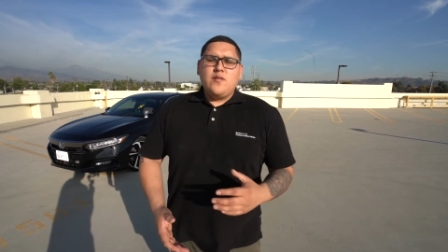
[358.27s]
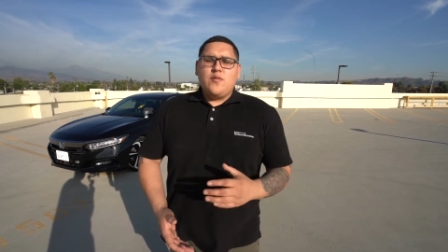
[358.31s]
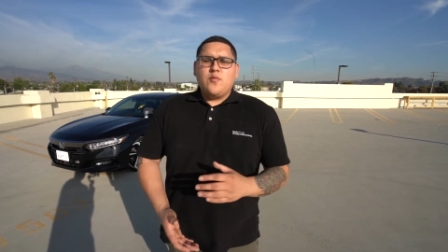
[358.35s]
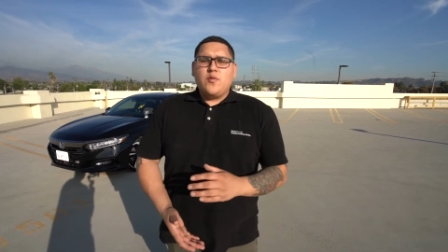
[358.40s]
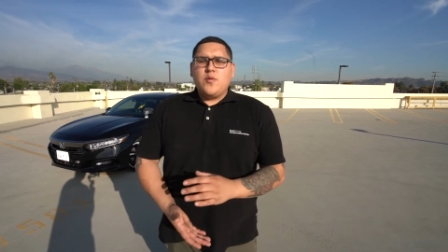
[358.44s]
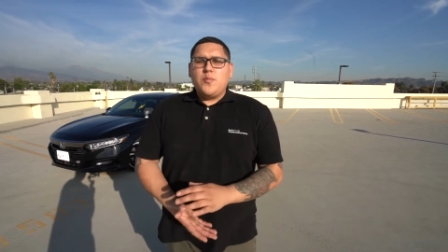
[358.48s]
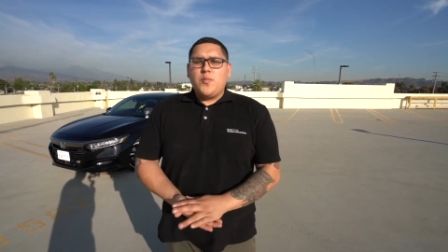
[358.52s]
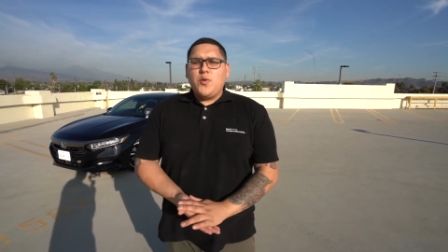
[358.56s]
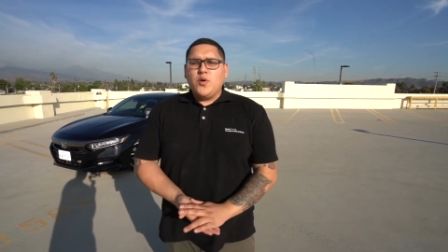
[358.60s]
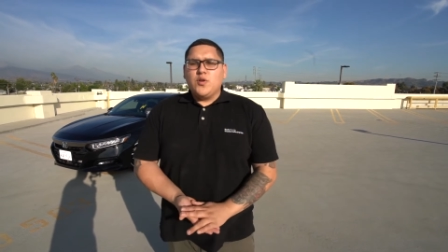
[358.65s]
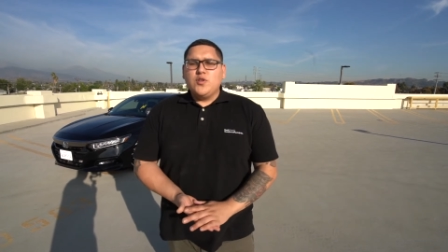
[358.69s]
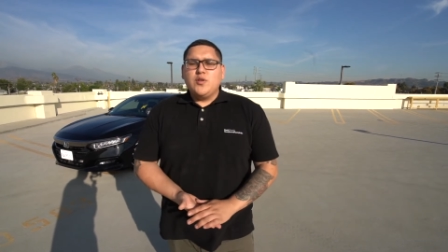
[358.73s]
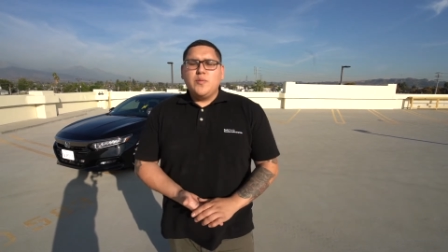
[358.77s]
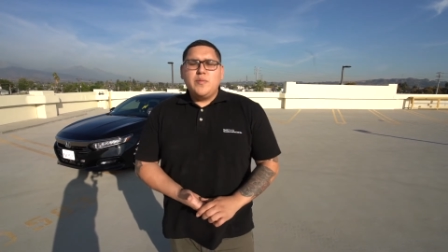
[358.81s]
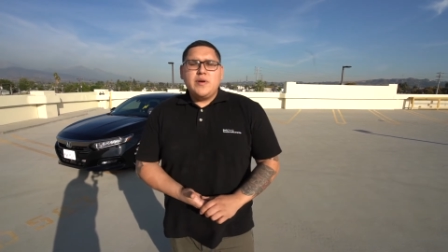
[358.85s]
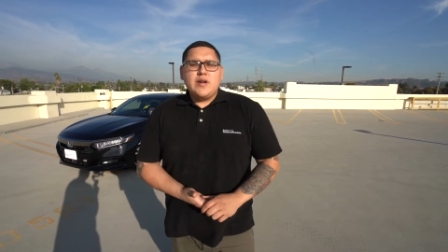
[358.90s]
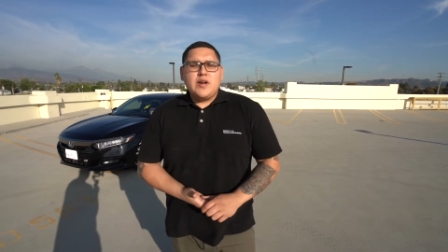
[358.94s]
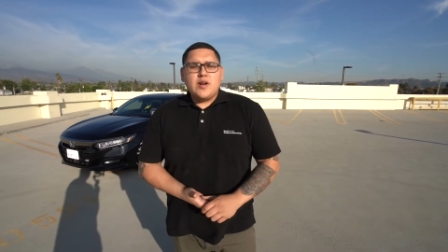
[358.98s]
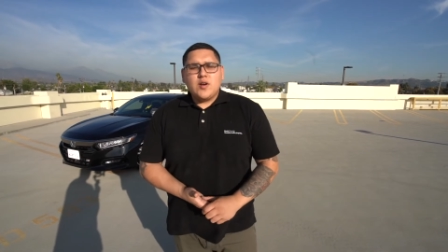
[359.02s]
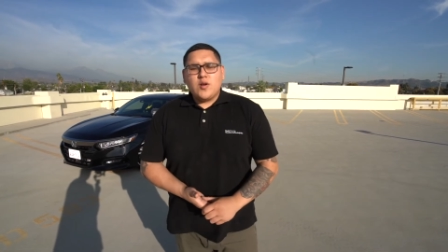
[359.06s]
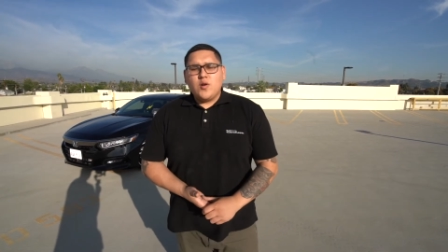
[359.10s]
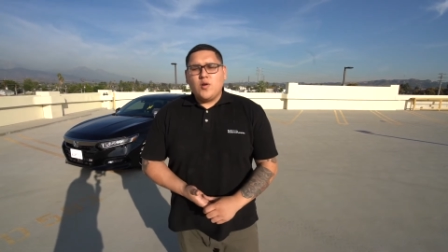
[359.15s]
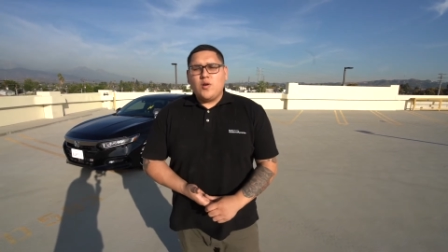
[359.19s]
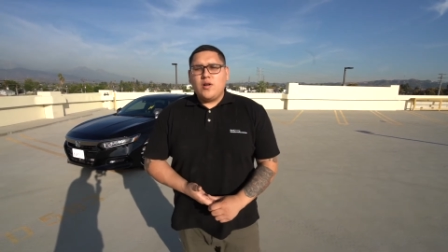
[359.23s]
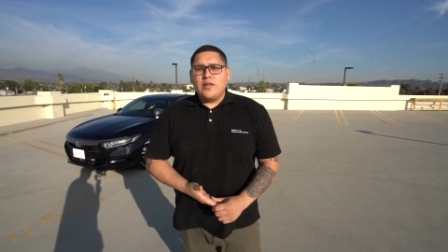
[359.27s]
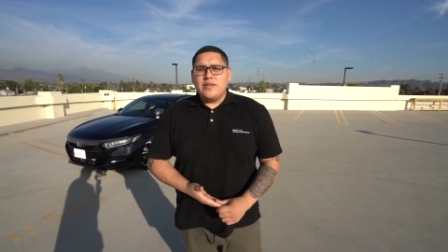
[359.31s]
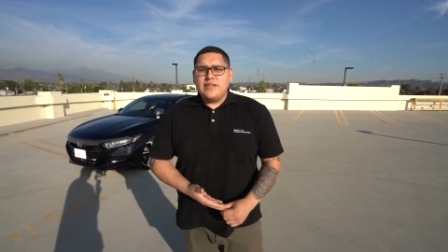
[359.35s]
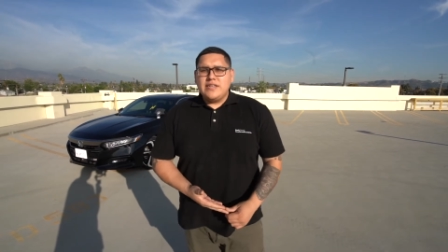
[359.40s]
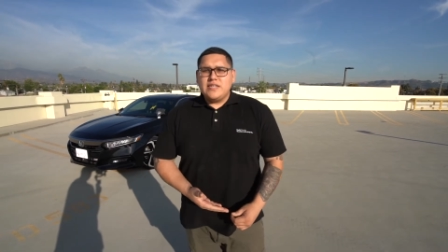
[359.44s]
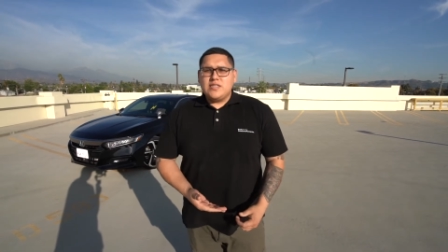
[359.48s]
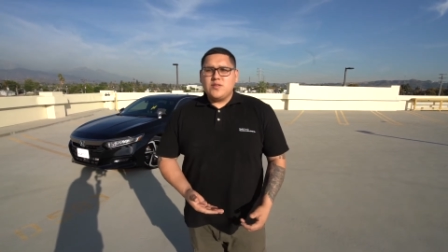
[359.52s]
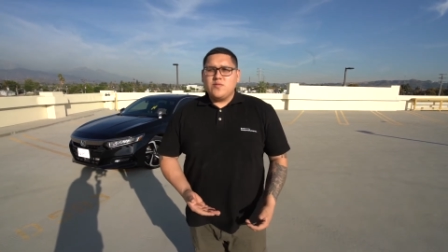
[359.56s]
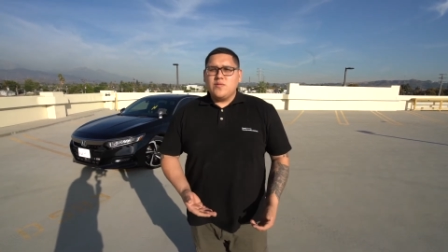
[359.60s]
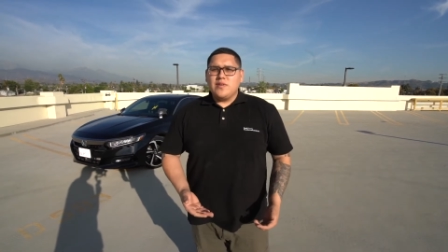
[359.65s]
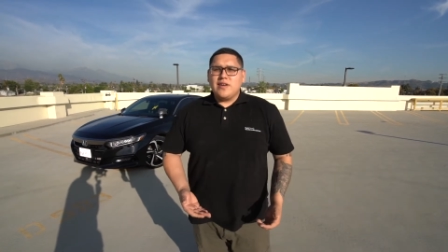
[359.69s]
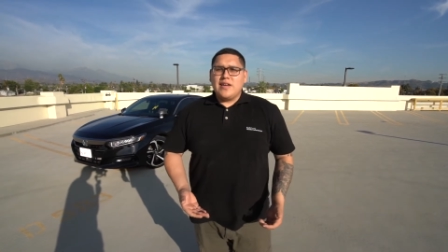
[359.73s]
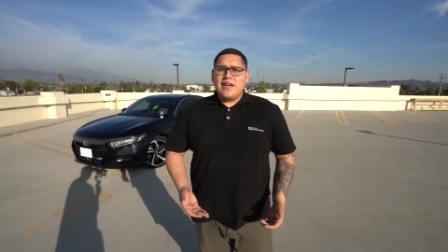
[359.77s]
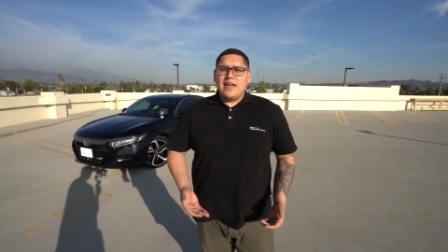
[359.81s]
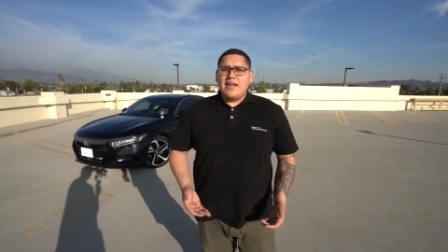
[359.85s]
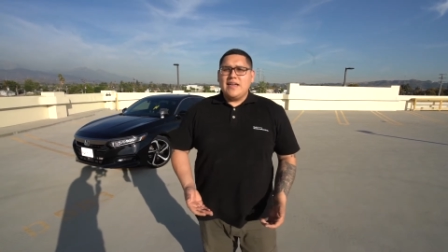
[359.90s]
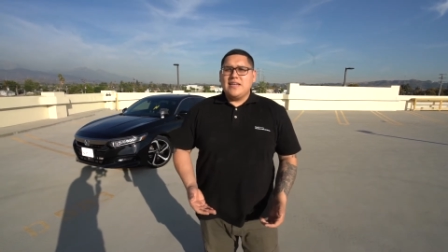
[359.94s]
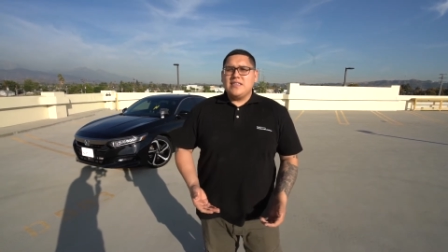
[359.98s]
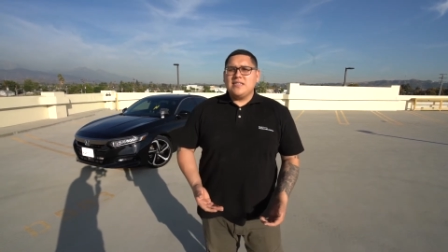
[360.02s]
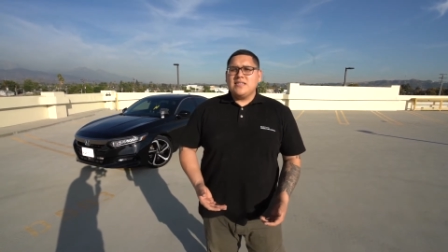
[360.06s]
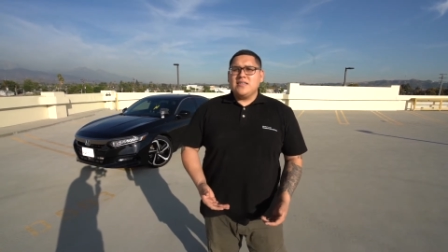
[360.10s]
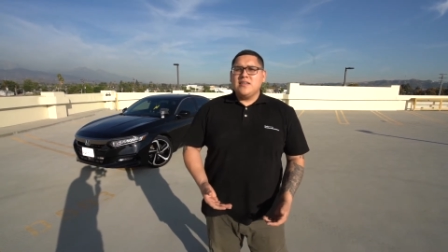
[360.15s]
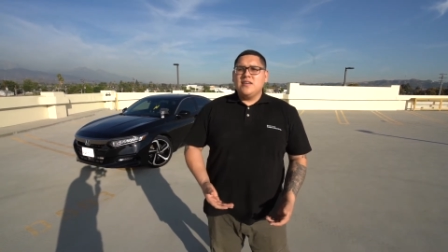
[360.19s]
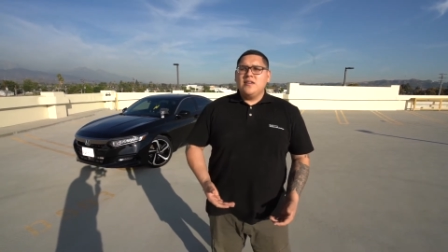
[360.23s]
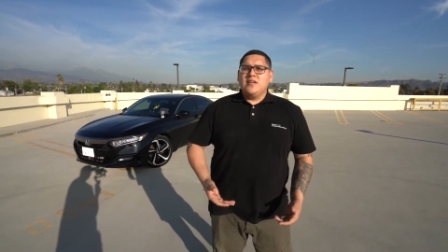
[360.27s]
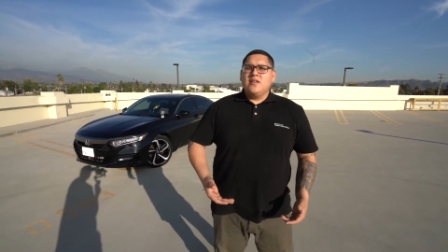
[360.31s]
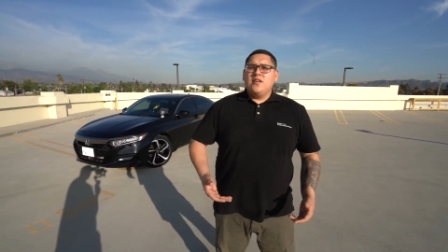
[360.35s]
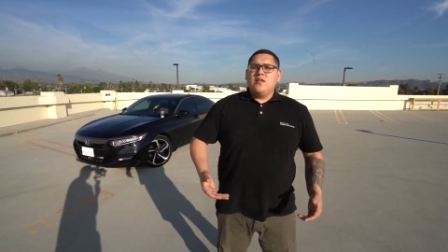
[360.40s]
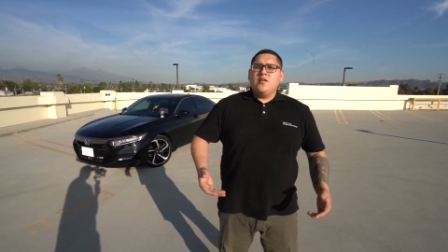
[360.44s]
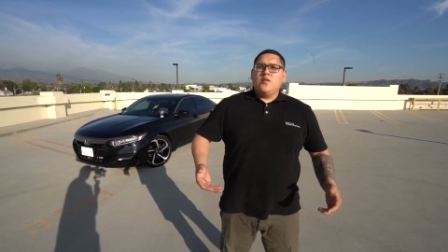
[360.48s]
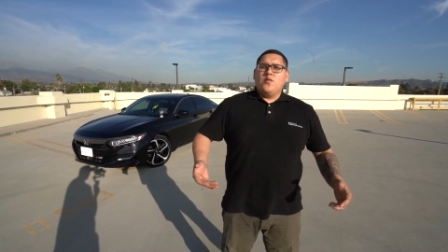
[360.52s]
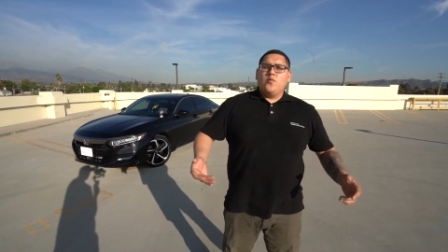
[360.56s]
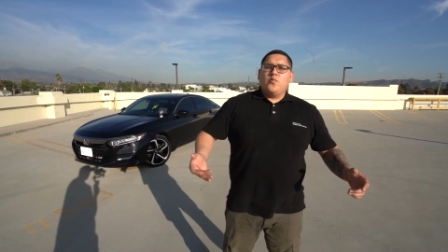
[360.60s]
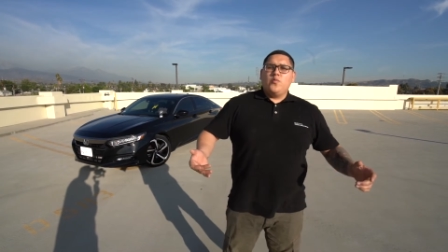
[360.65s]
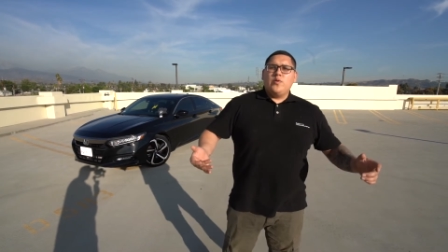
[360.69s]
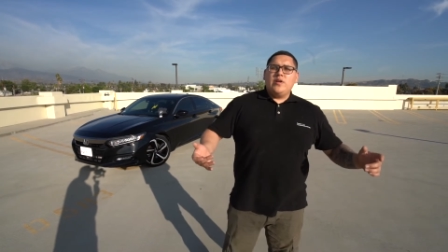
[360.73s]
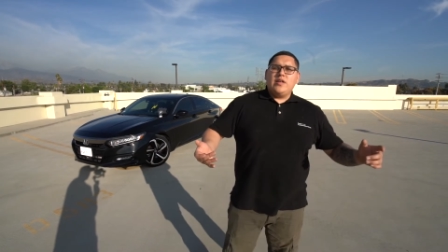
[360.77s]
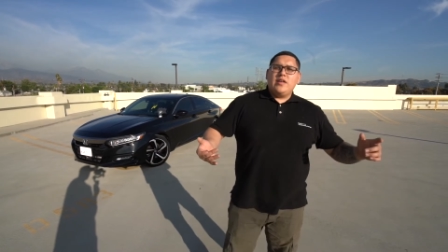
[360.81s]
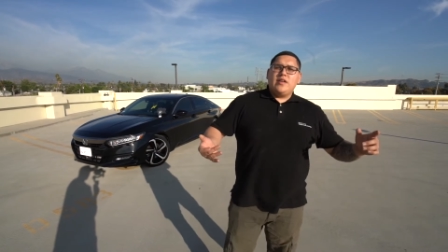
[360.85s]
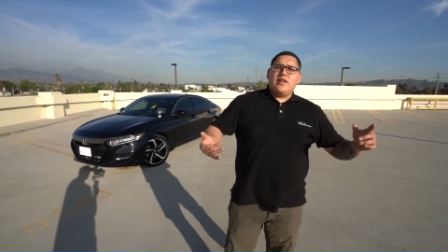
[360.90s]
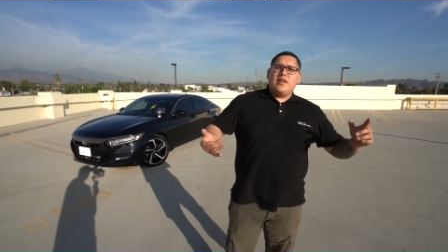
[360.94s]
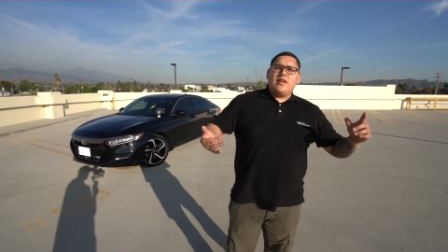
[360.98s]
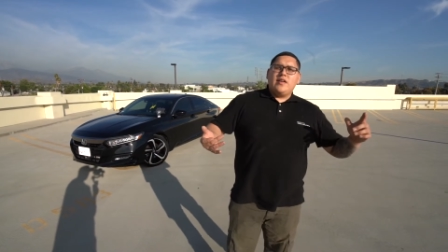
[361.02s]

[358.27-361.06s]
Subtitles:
we pulled a miracle on this one, guys. We